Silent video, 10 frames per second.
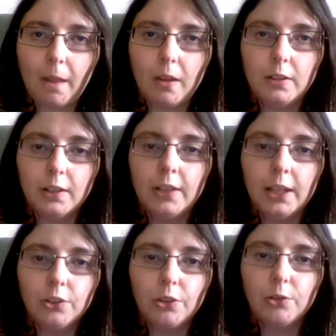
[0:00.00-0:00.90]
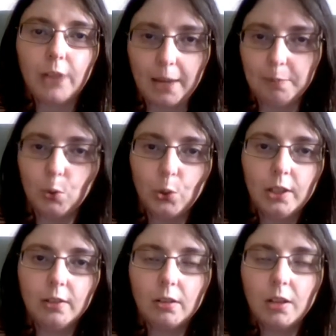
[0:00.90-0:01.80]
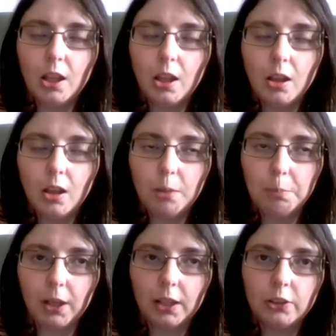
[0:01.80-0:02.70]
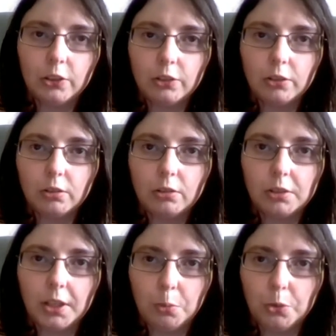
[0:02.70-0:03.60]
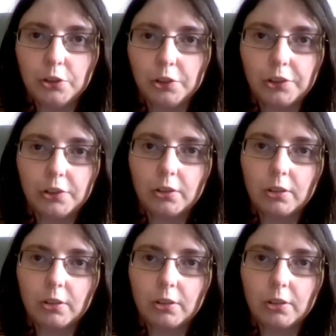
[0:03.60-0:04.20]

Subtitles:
Nintendo Game Boy, but it was just